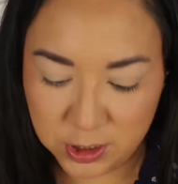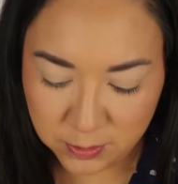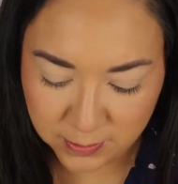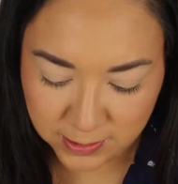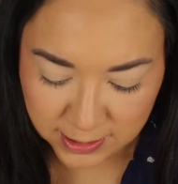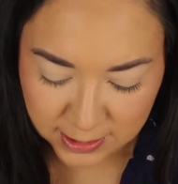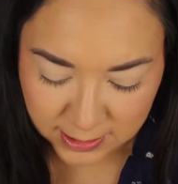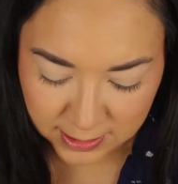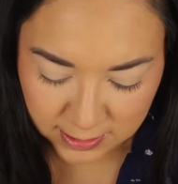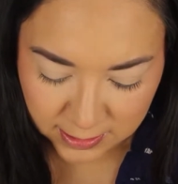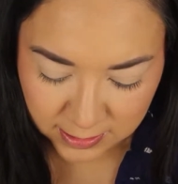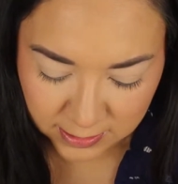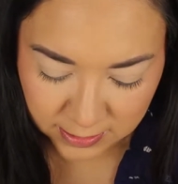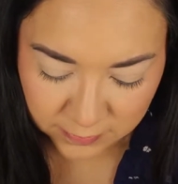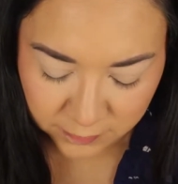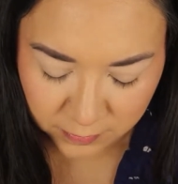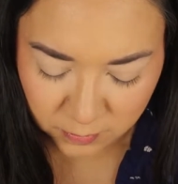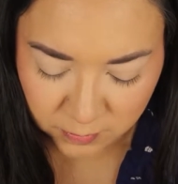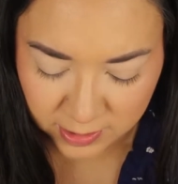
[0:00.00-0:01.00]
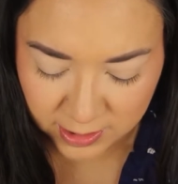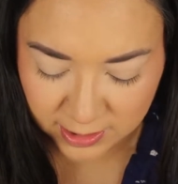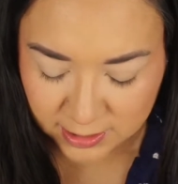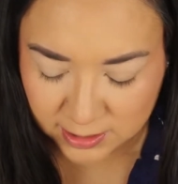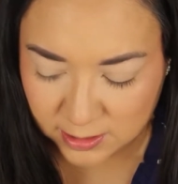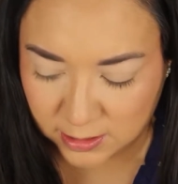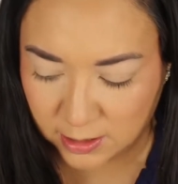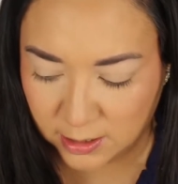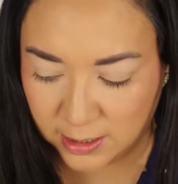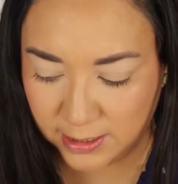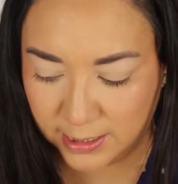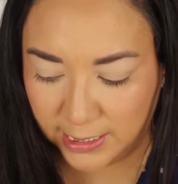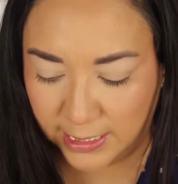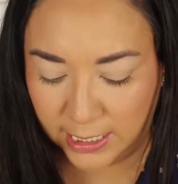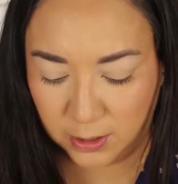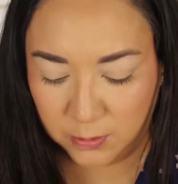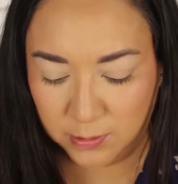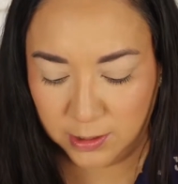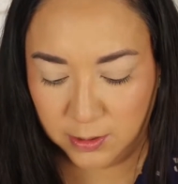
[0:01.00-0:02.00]
to it from what I saw. I
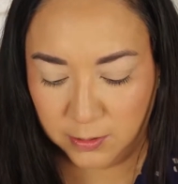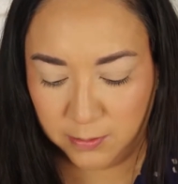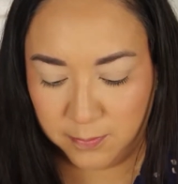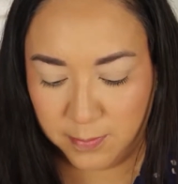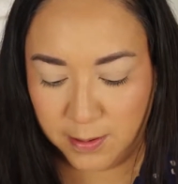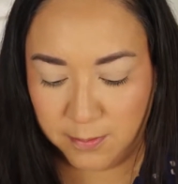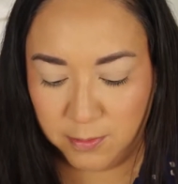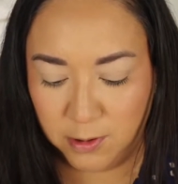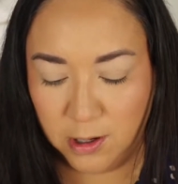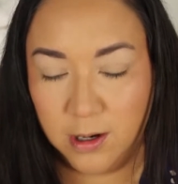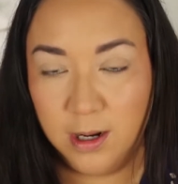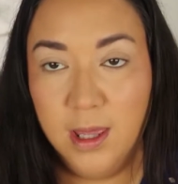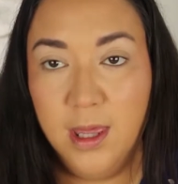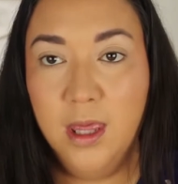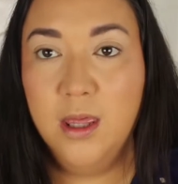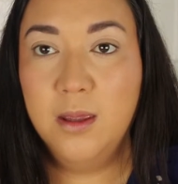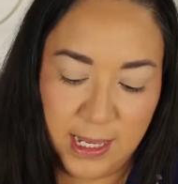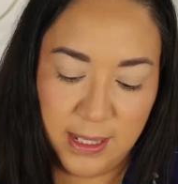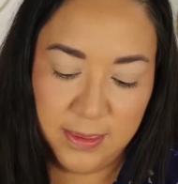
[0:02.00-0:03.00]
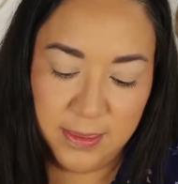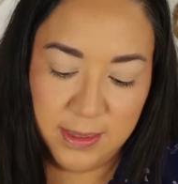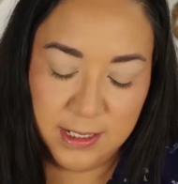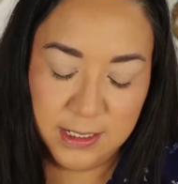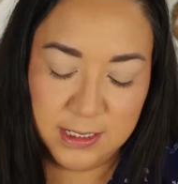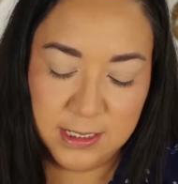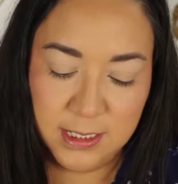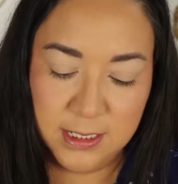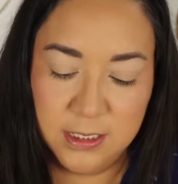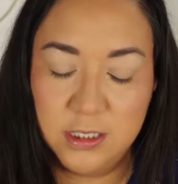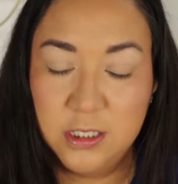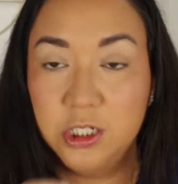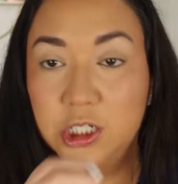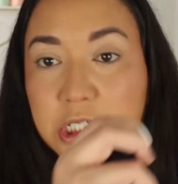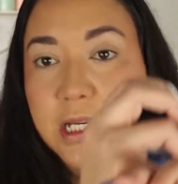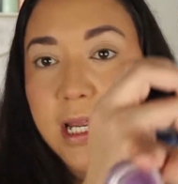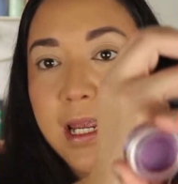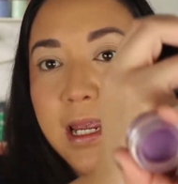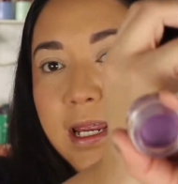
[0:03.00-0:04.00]
can't really remember. And this is the
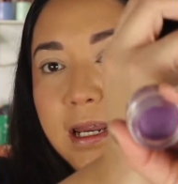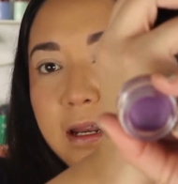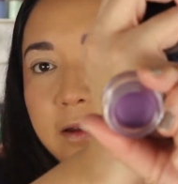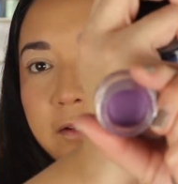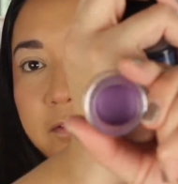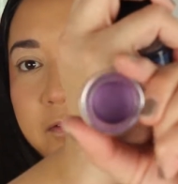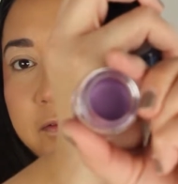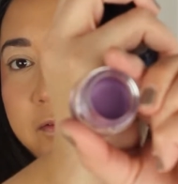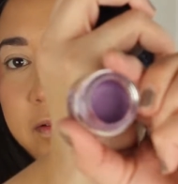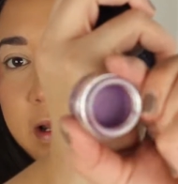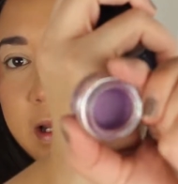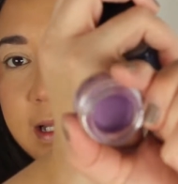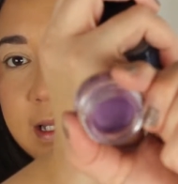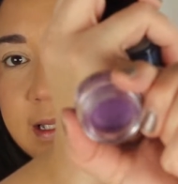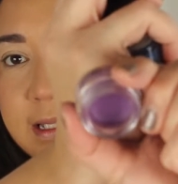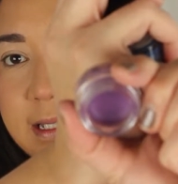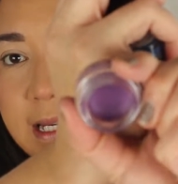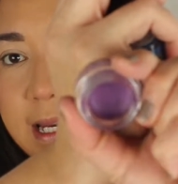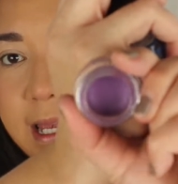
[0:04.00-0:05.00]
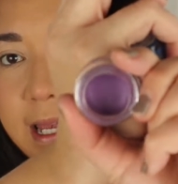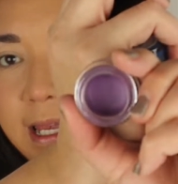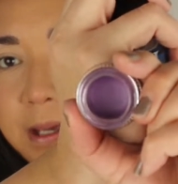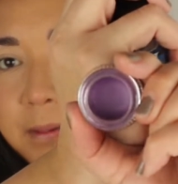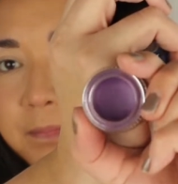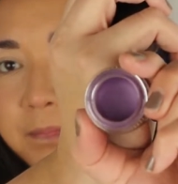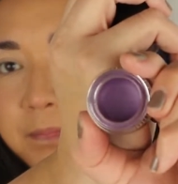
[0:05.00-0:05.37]
shade Felicity.